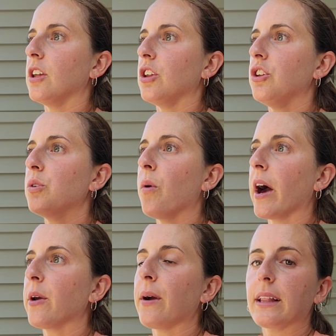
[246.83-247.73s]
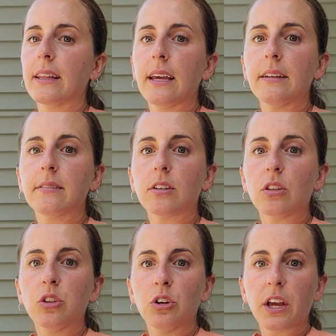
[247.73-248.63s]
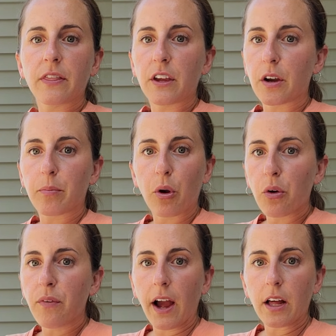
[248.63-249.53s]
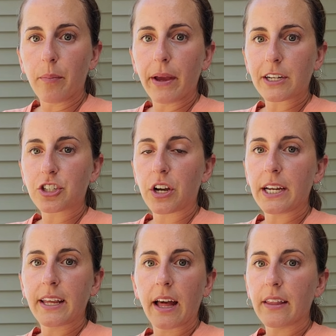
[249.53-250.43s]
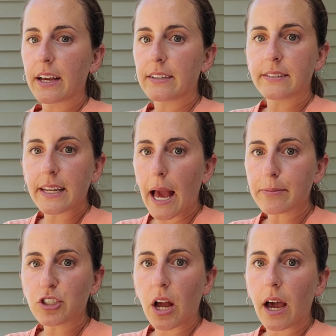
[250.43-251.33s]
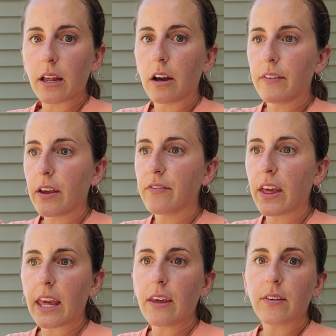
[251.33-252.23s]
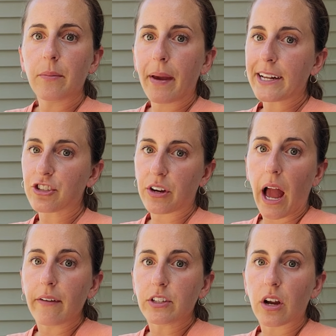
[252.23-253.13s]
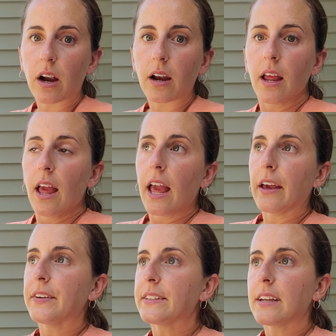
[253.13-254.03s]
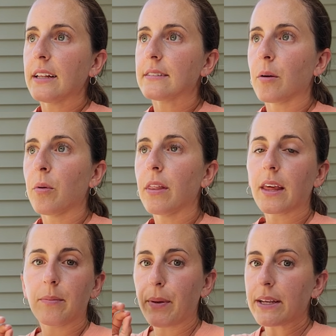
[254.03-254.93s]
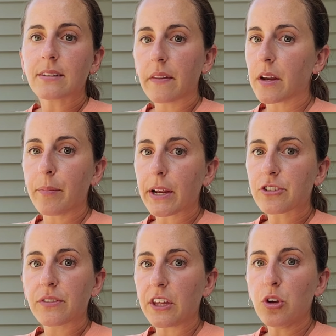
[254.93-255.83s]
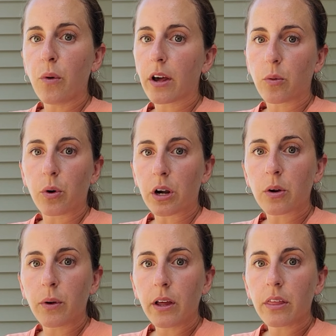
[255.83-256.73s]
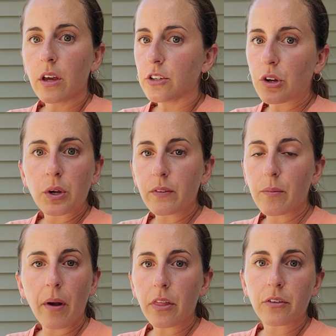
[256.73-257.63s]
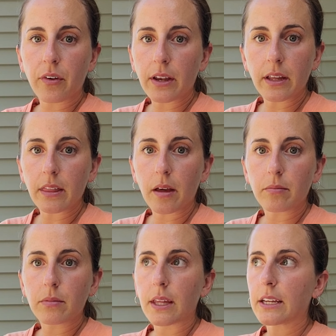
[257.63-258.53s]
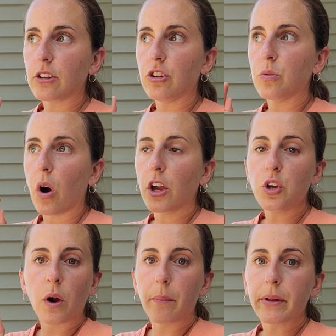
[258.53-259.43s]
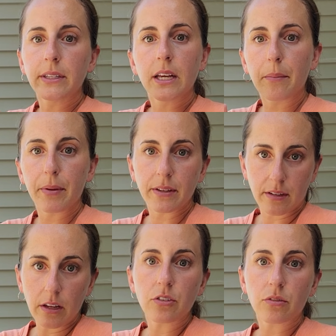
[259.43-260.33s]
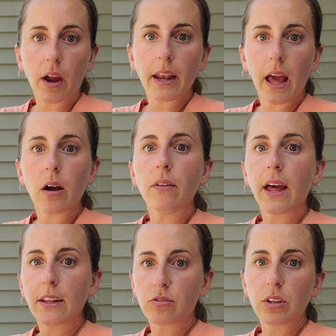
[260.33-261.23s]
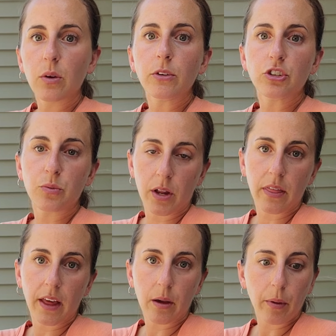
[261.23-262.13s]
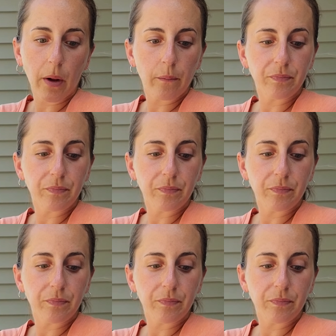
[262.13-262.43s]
you want to at least look at their profile picture and get a snapshot of if they even match your avatar. If it's not someone based on their picture that you want to work with, don't even bother friending them. You are building a business right now, and that's really what you want to think about.